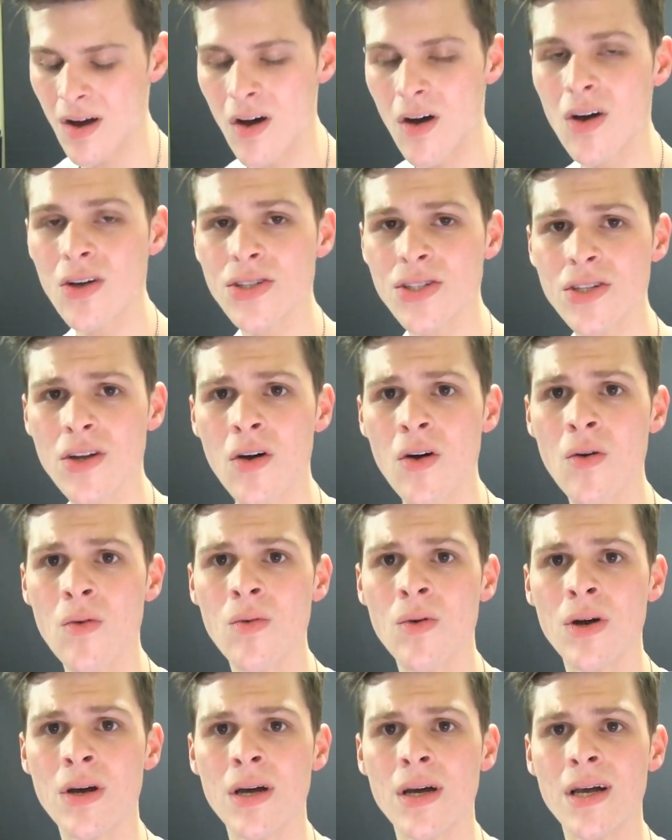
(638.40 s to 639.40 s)
also,
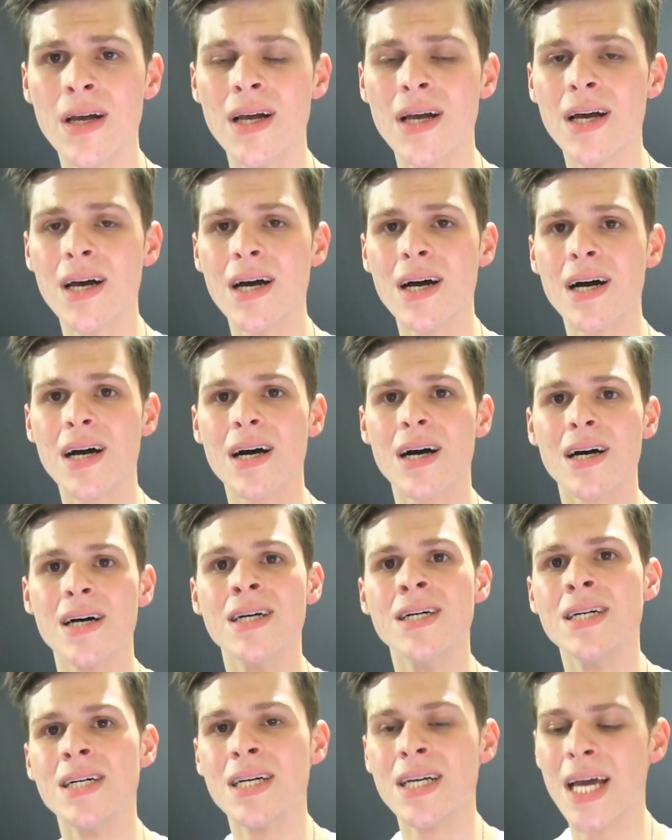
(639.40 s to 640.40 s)

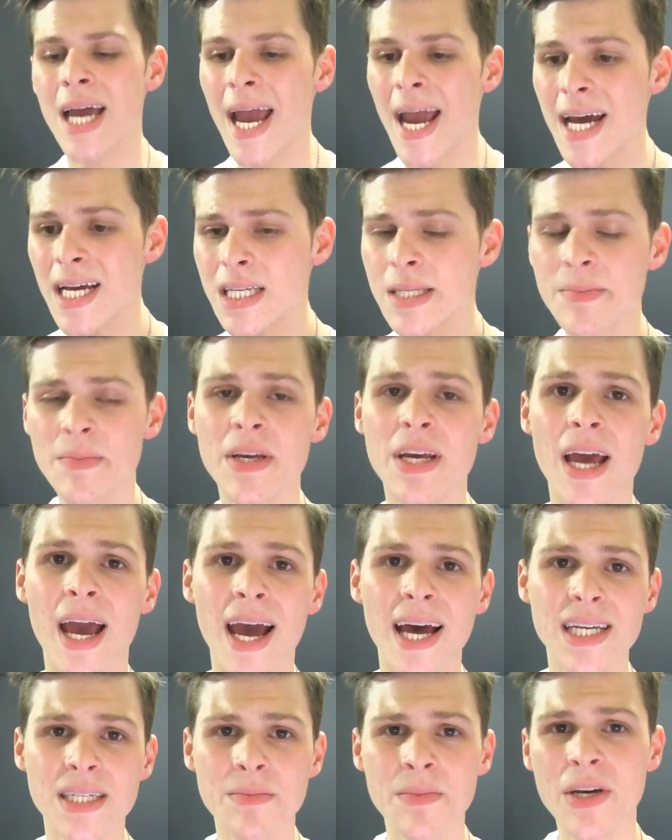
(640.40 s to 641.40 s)
ask
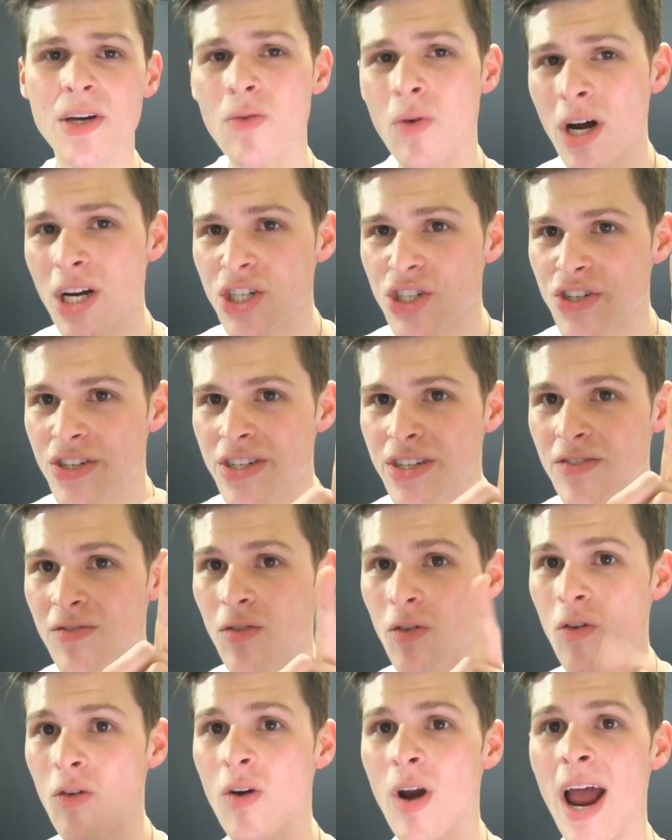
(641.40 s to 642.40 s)
me questions
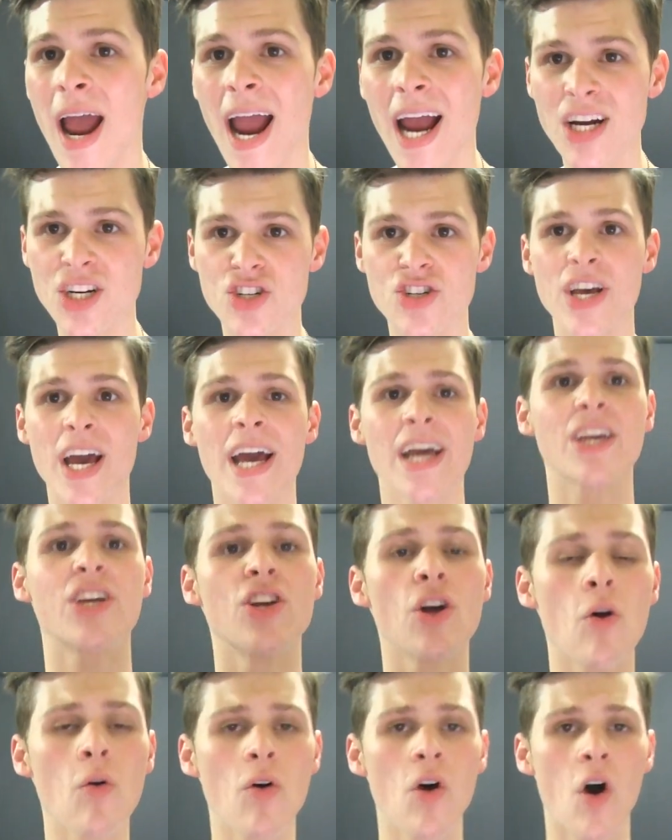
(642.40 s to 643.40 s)
for
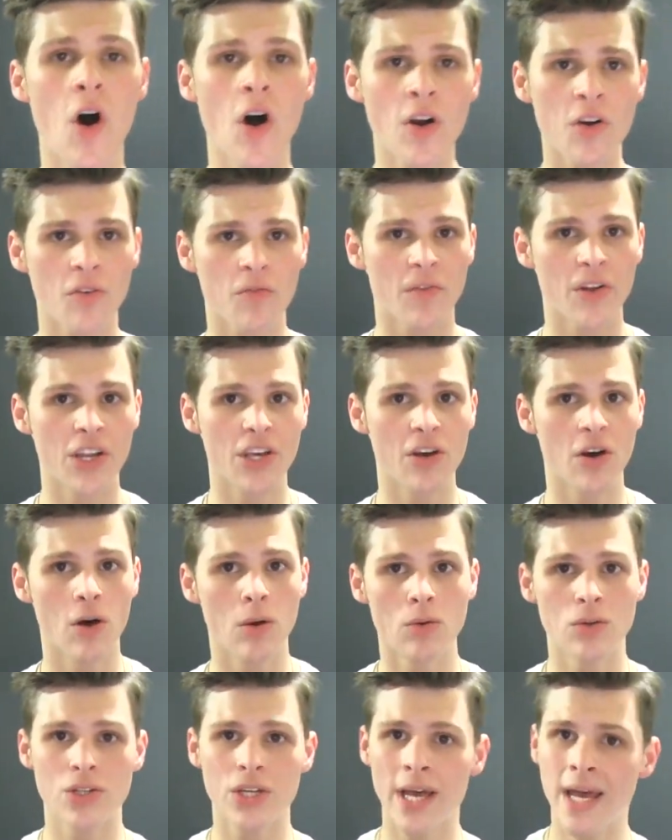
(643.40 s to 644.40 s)
hashtag Yo Connor
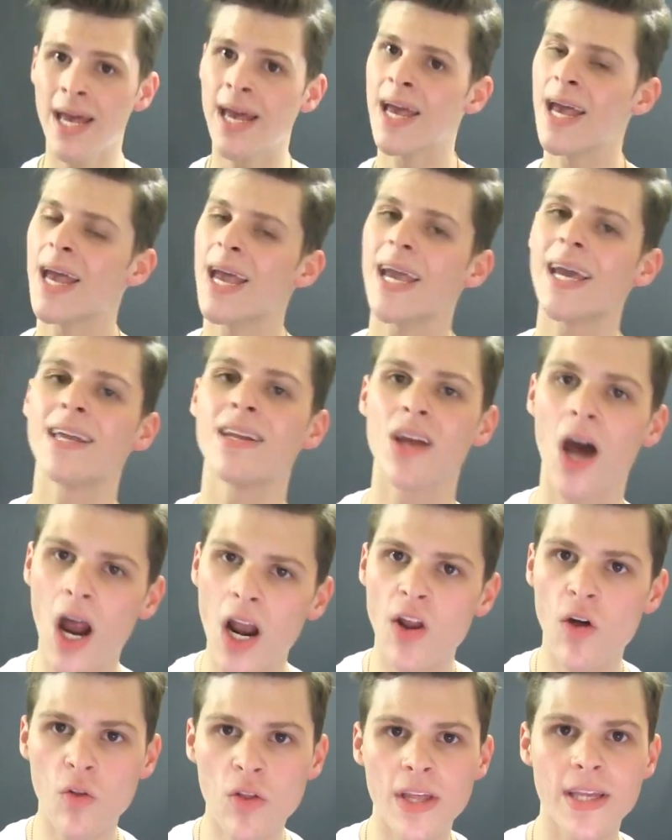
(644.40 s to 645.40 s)
videos. And
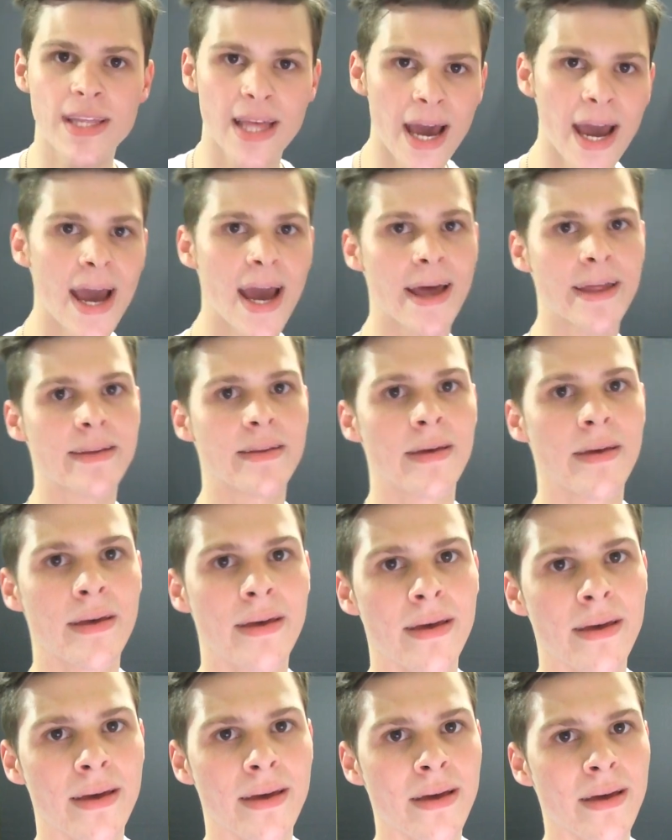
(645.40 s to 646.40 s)
not only that,
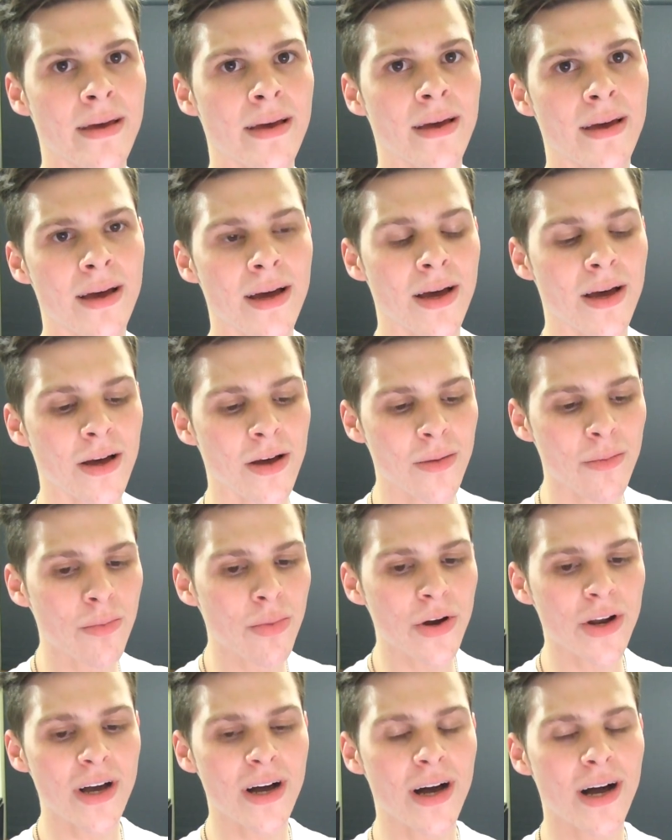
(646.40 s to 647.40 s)

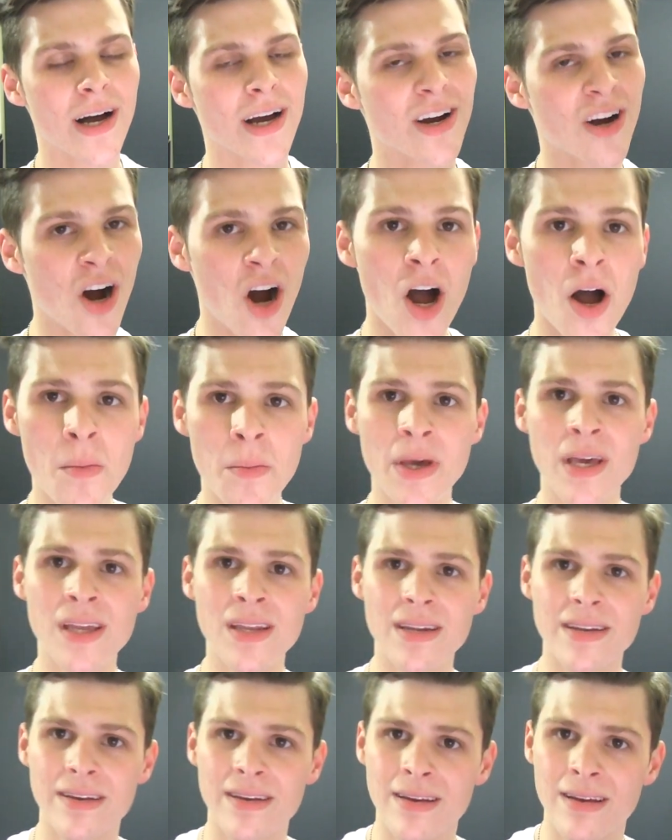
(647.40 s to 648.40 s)
but
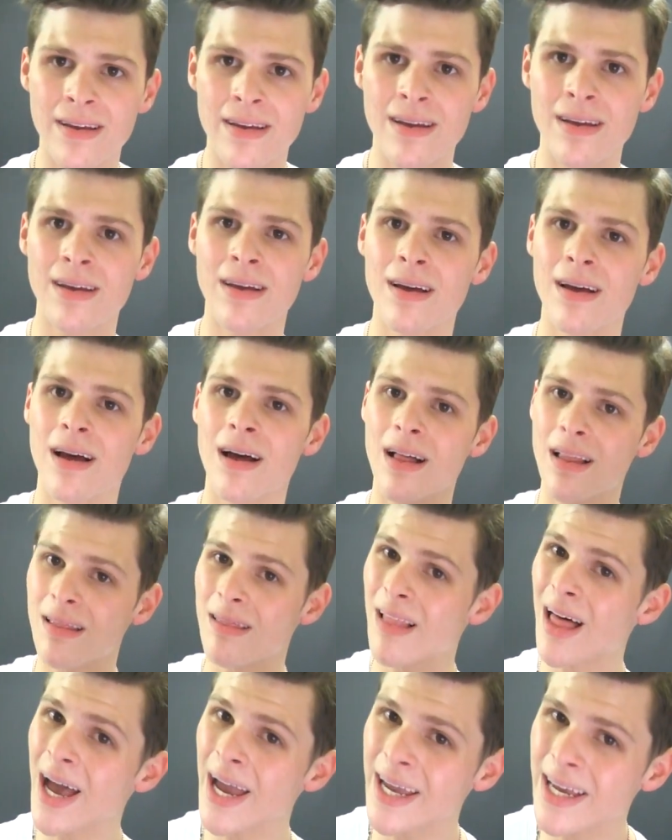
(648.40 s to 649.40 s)
comment,
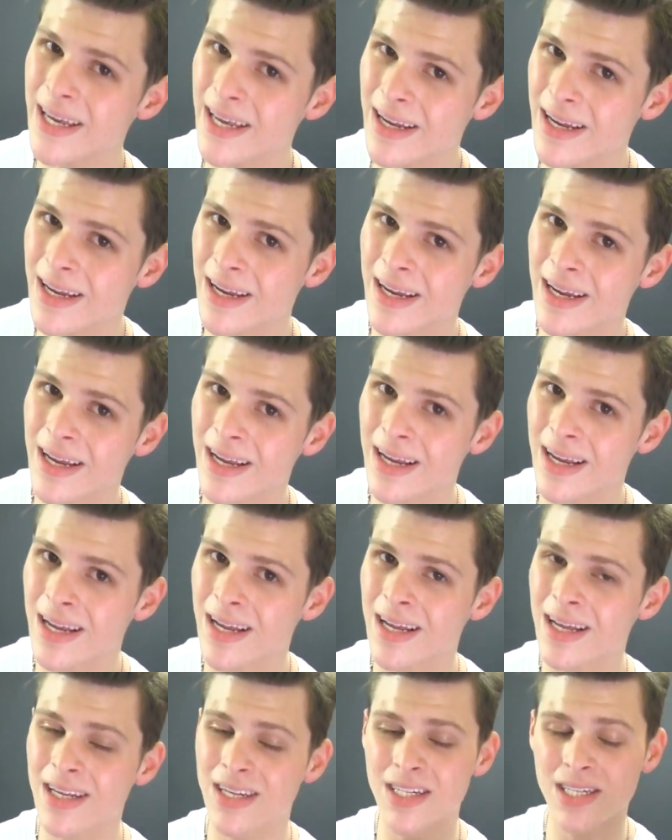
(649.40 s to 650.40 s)
like,
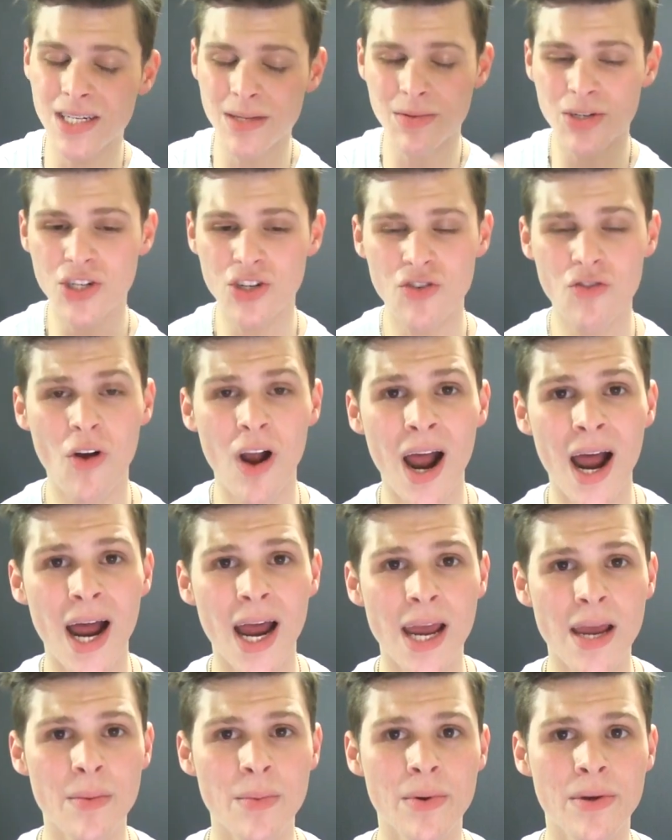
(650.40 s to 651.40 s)

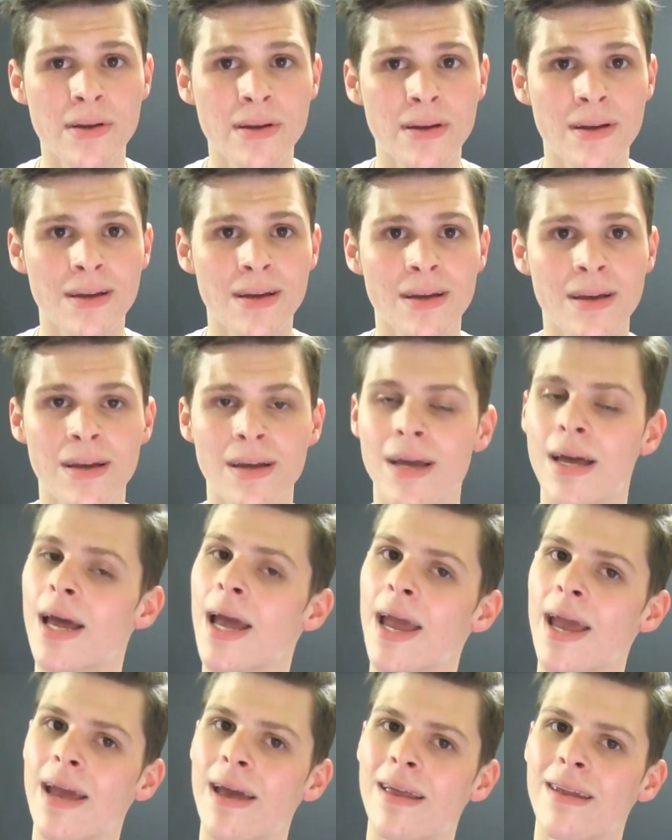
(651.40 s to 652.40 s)
subscribe,
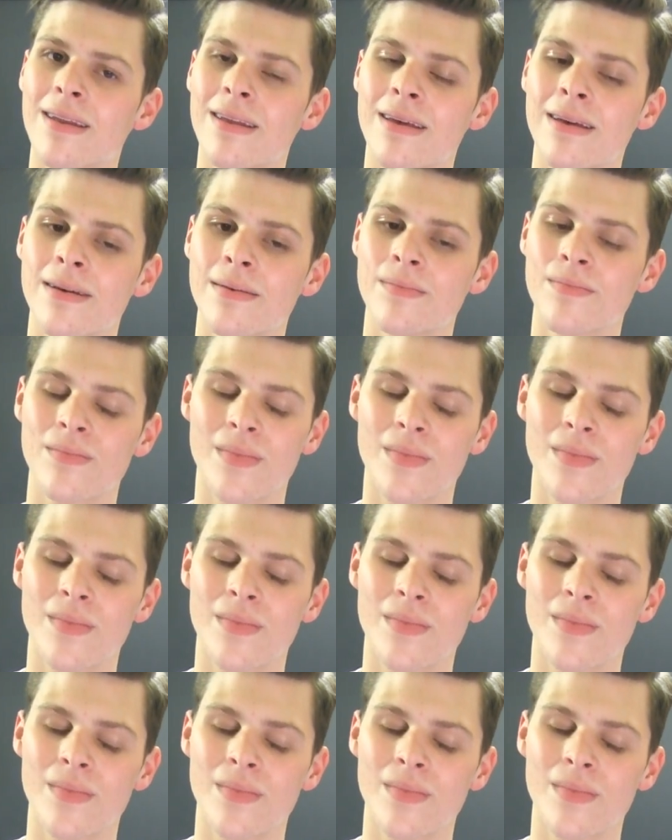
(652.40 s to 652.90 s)
and